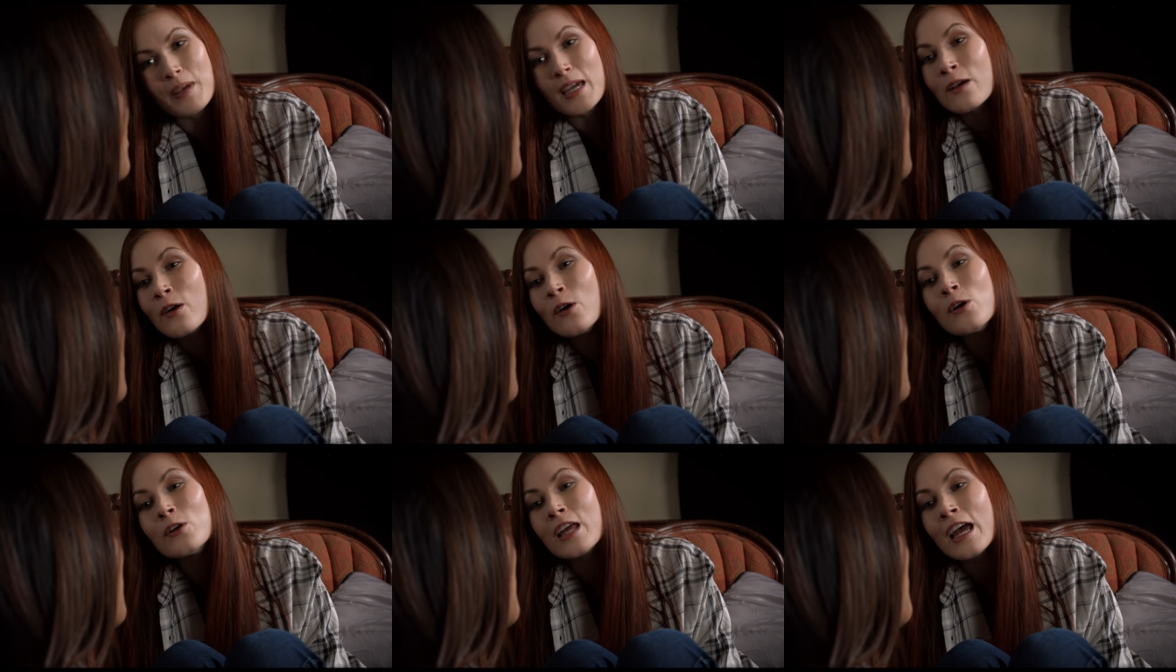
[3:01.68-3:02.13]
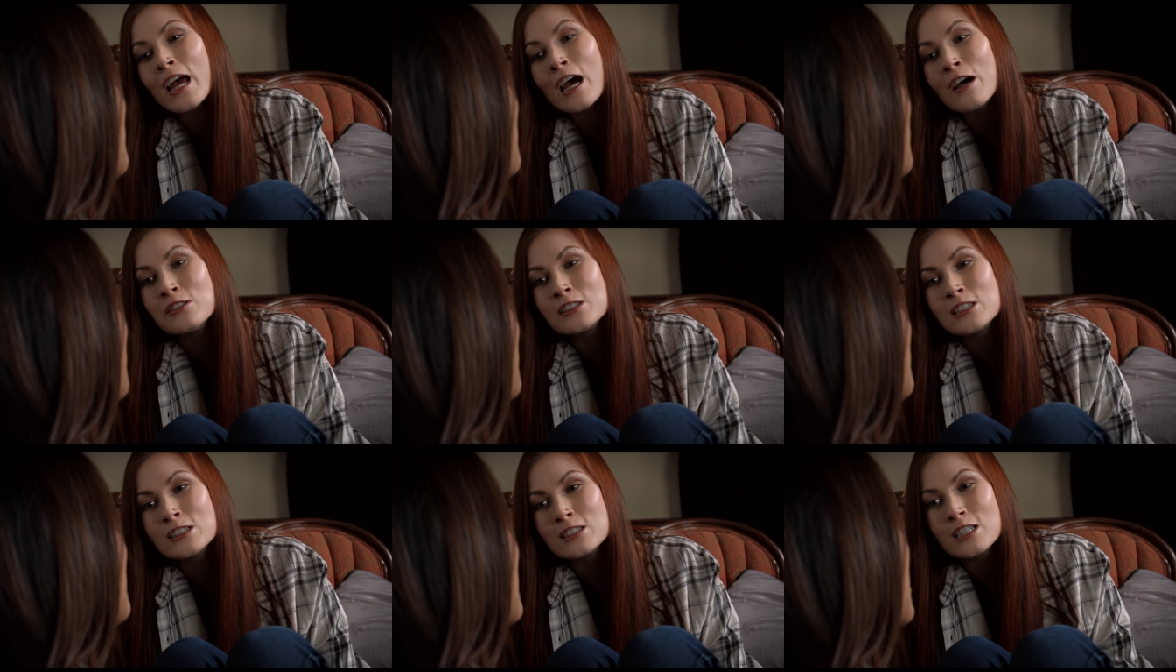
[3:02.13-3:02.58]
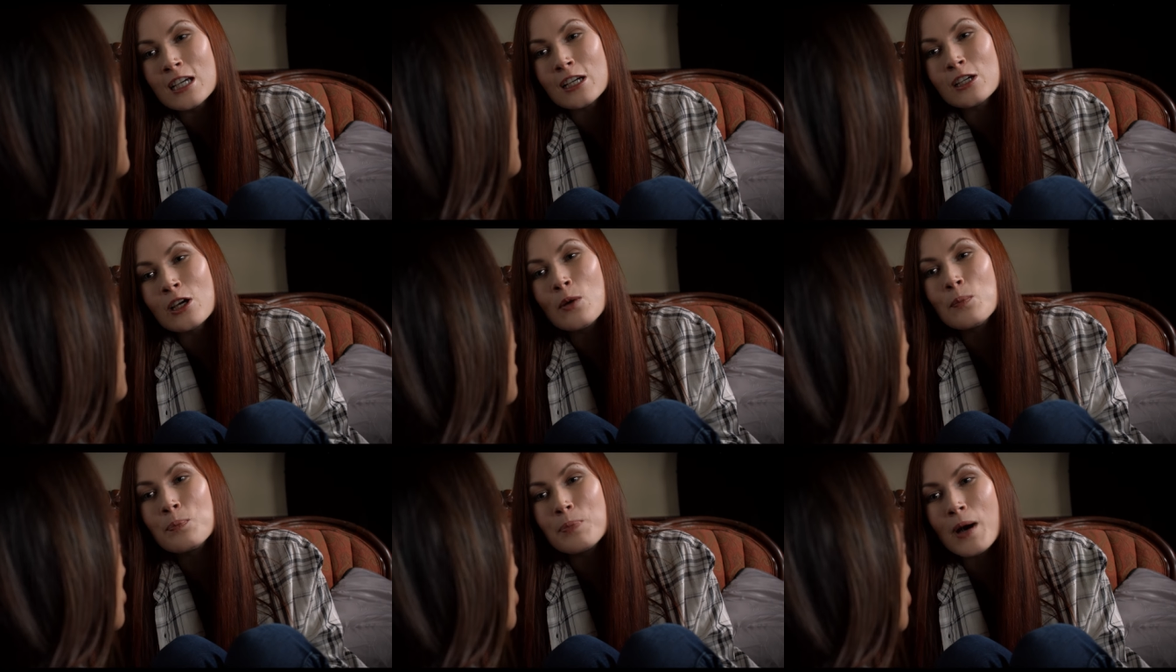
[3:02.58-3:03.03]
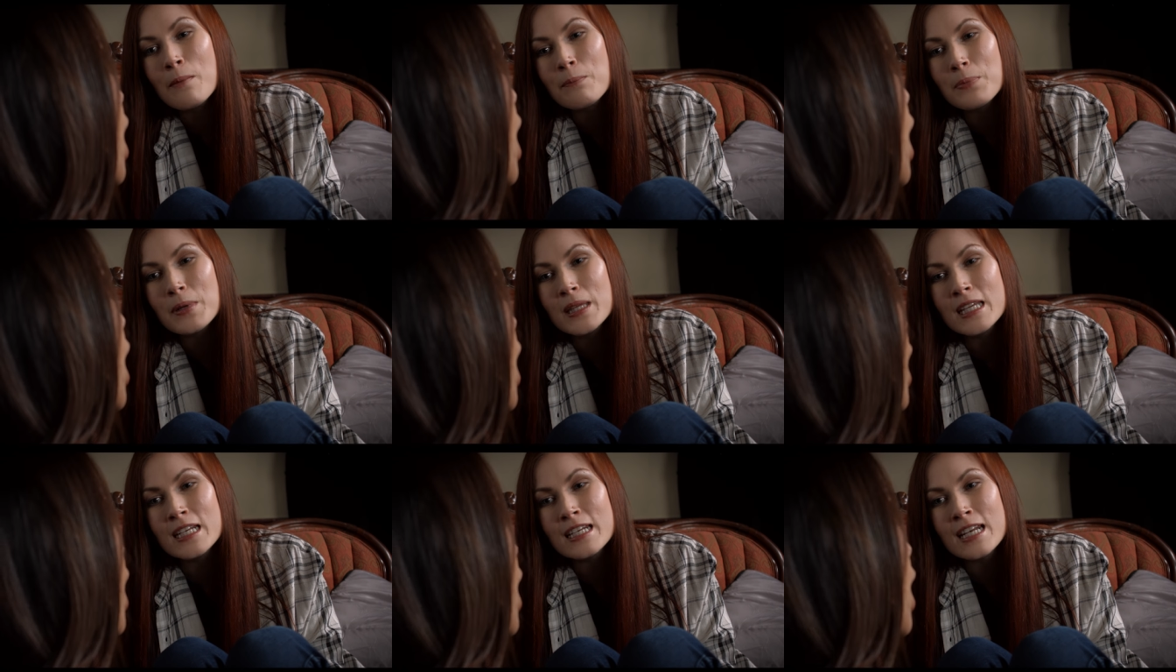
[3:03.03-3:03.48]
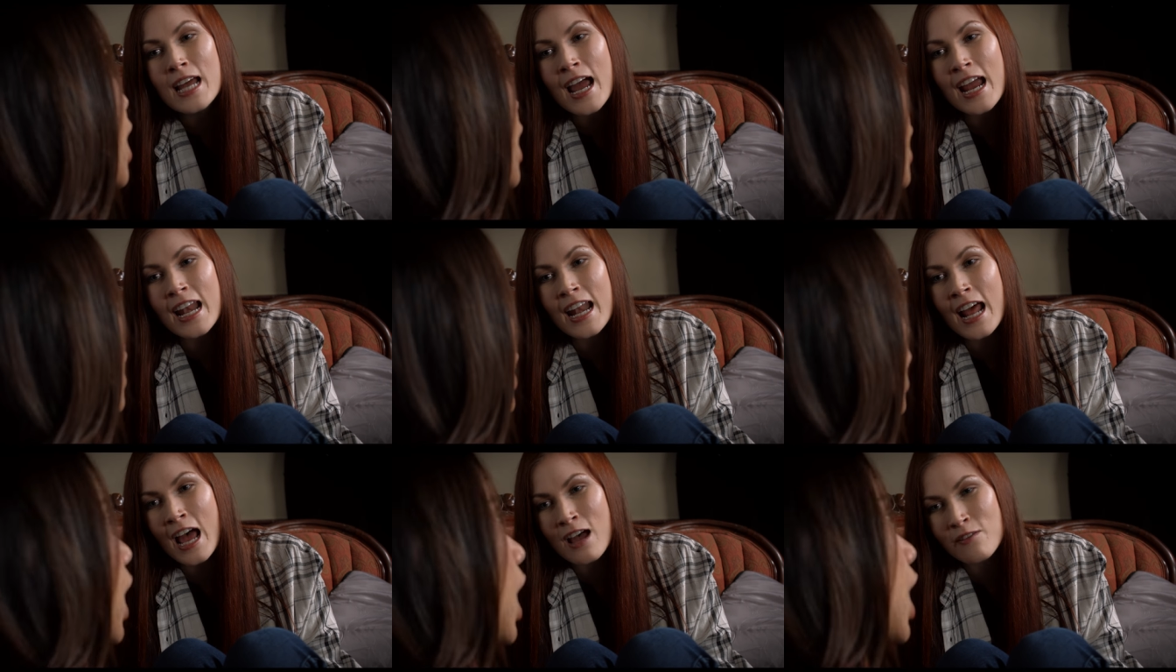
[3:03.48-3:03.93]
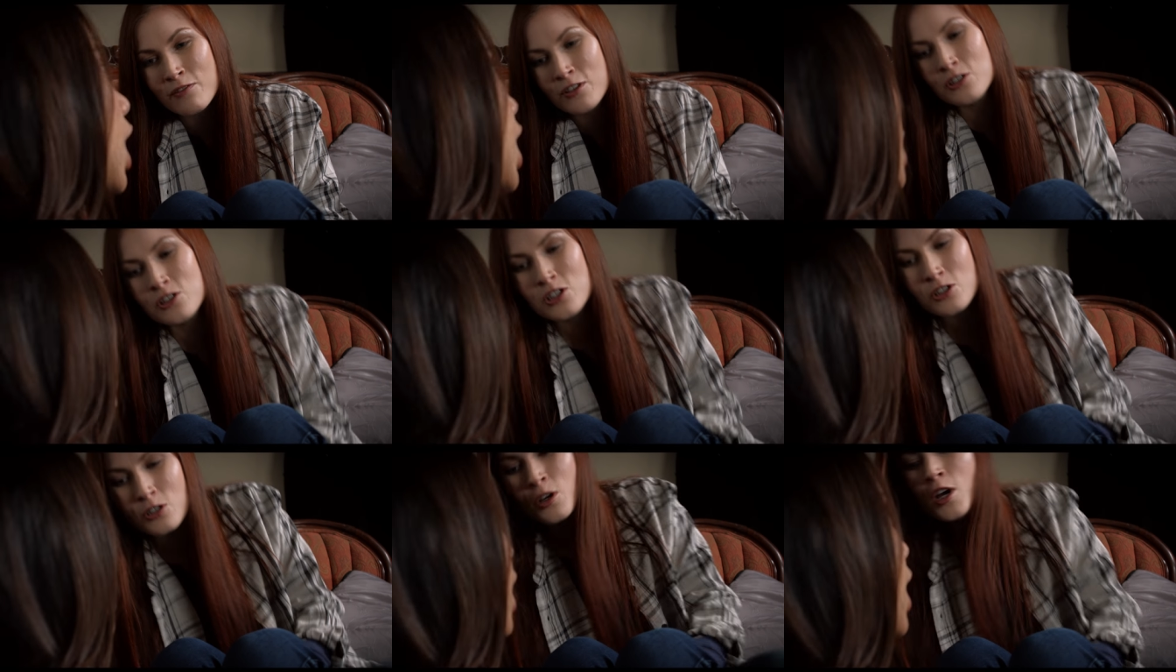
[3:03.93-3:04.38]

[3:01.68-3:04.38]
big old houses that go bump in the night, haven't